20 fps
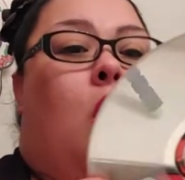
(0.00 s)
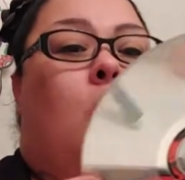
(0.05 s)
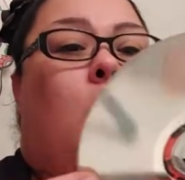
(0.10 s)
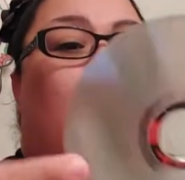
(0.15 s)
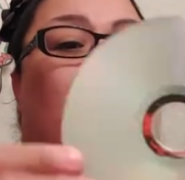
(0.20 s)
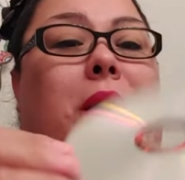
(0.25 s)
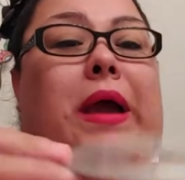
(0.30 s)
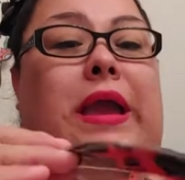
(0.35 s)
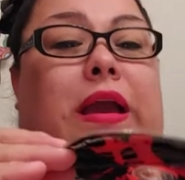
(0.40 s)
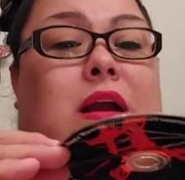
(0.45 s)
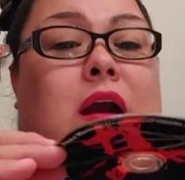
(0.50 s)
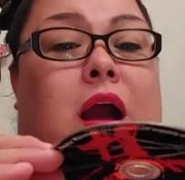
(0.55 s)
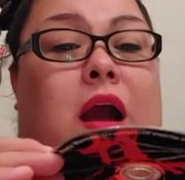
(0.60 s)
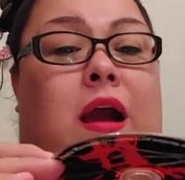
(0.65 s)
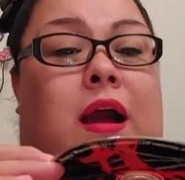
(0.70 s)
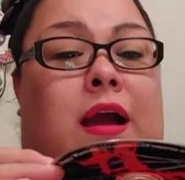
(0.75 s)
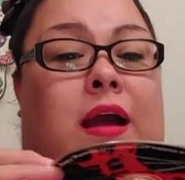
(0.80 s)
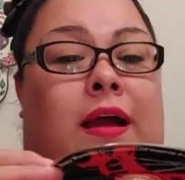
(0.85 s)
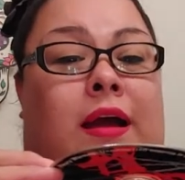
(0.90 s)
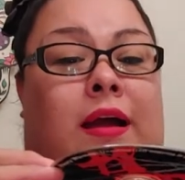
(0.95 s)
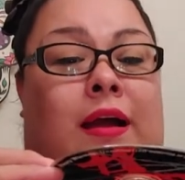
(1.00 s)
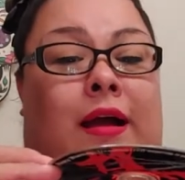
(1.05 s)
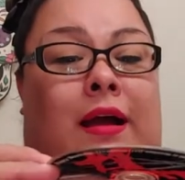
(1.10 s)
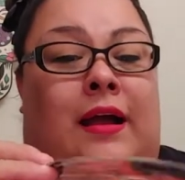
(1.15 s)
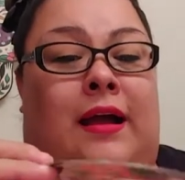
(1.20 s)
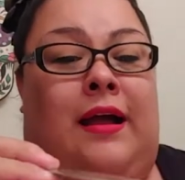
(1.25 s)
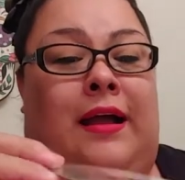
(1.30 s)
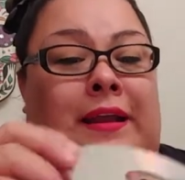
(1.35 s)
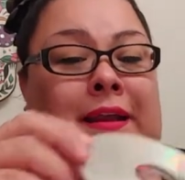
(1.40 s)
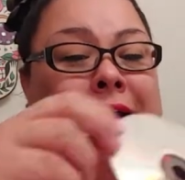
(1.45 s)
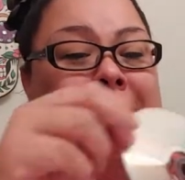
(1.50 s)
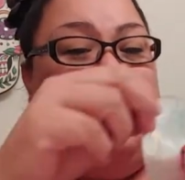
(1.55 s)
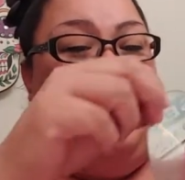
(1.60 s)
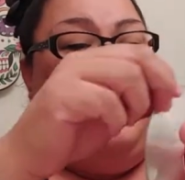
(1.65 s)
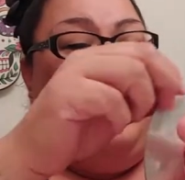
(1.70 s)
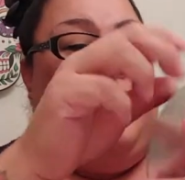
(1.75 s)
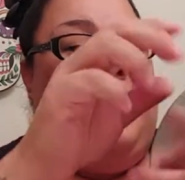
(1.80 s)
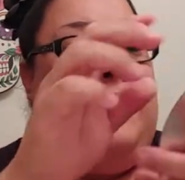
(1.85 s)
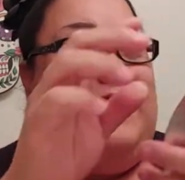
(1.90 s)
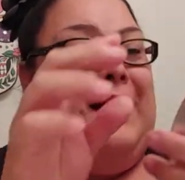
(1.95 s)
oh my
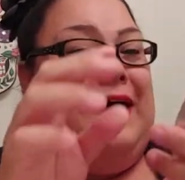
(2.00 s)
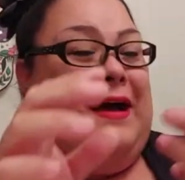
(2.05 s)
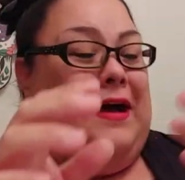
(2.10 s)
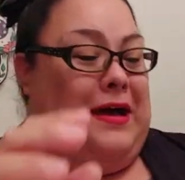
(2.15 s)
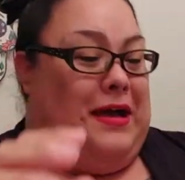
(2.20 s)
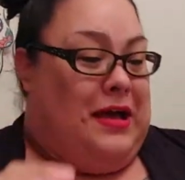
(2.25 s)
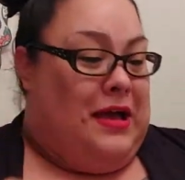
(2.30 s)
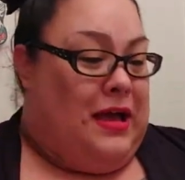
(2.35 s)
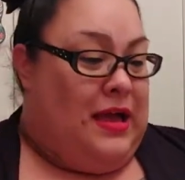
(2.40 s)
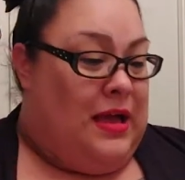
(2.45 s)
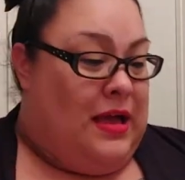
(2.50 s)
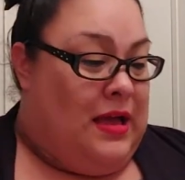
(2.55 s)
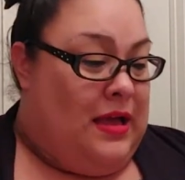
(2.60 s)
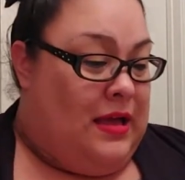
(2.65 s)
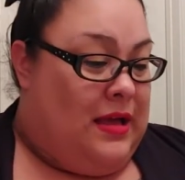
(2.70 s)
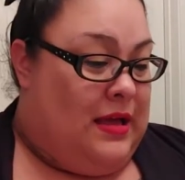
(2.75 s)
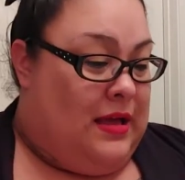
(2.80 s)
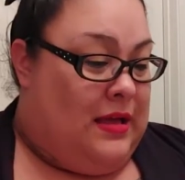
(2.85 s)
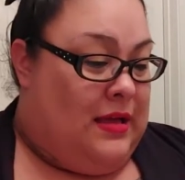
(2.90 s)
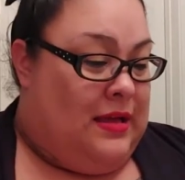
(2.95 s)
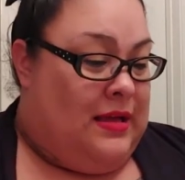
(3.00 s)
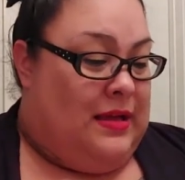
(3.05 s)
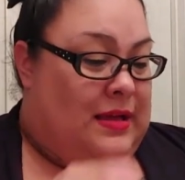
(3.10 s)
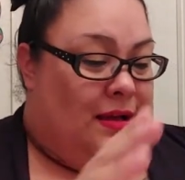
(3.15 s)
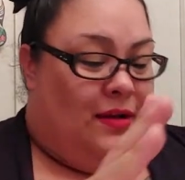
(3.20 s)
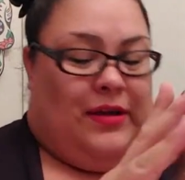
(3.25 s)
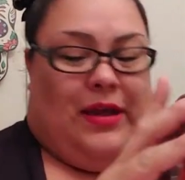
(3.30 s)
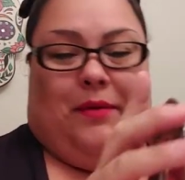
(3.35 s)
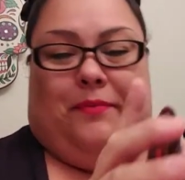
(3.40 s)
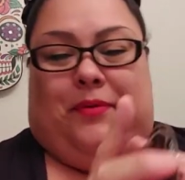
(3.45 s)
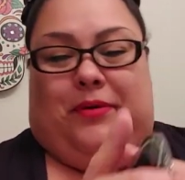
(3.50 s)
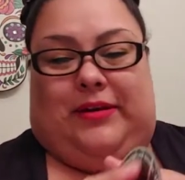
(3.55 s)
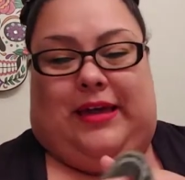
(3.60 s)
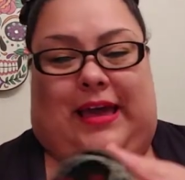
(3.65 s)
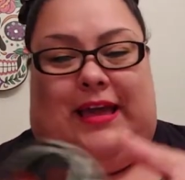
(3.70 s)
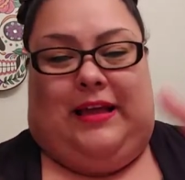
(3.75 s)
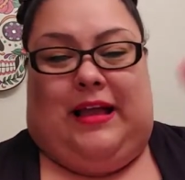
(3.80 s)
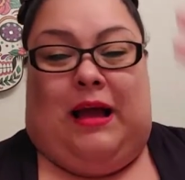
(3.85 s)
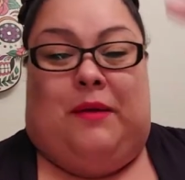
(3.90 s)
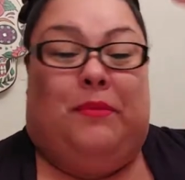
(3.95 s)
god! Okay,
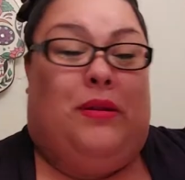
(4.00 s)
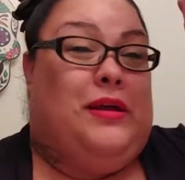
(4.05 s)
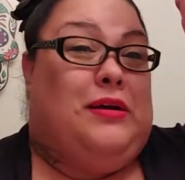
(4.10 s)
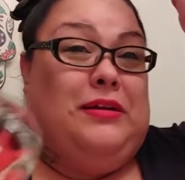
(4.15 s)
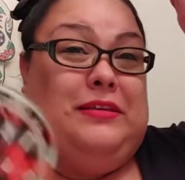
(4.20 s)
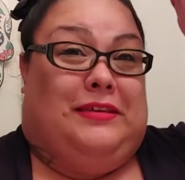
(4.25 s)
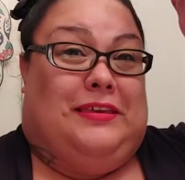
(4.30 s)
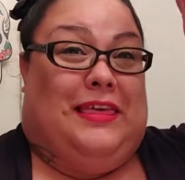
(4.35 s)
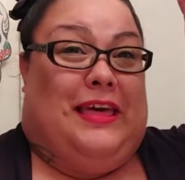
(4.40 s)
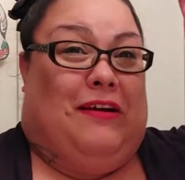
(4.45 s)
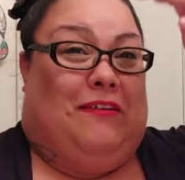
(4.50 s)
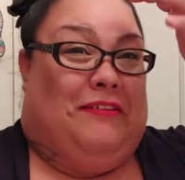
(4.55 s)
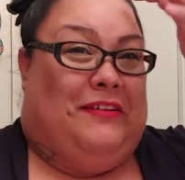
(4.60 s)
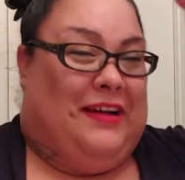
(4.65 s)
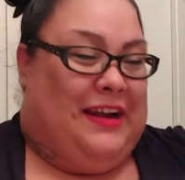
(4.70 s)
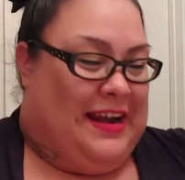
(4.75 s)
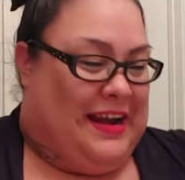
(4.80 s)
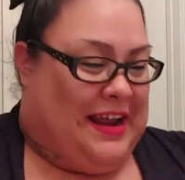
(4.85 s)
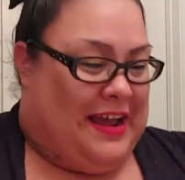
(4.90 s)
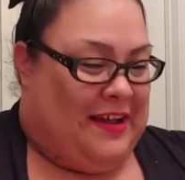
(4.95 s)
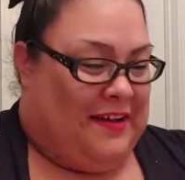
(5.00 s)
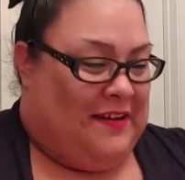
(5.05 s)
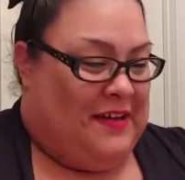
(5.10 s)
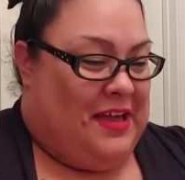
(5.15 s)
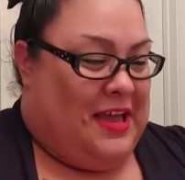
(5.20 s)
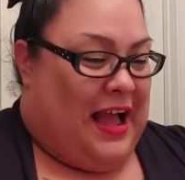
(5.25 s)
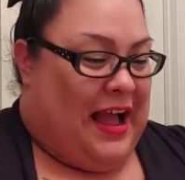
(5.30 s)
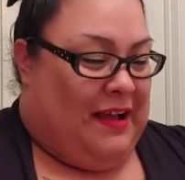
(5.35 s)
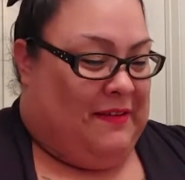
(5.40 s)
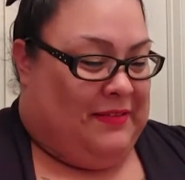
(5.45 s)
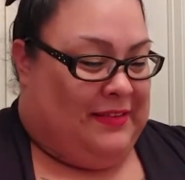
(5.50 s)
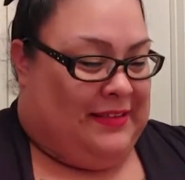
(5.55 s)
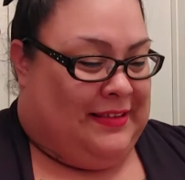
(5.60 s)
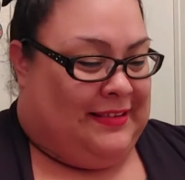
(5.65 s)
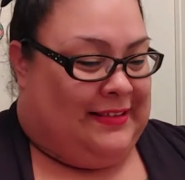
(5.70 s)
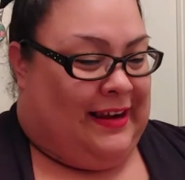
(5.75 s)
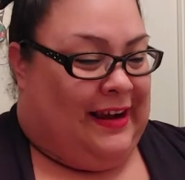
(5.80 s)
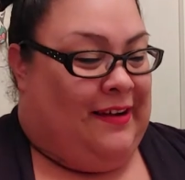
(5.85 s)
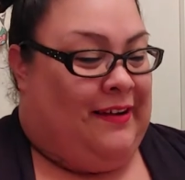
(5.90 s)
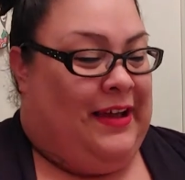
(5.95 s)
okay, I'm gonna go to that one right now. I'm so
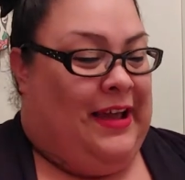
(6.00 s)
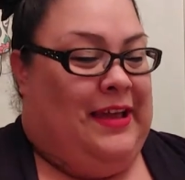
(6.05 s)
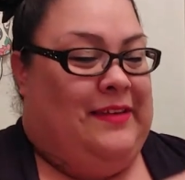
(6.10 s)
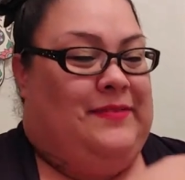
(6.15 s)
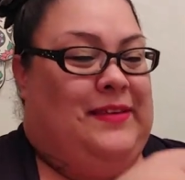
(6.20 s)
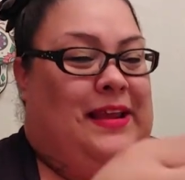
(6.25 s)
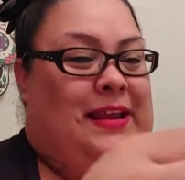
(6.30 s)
sorry. Okay, so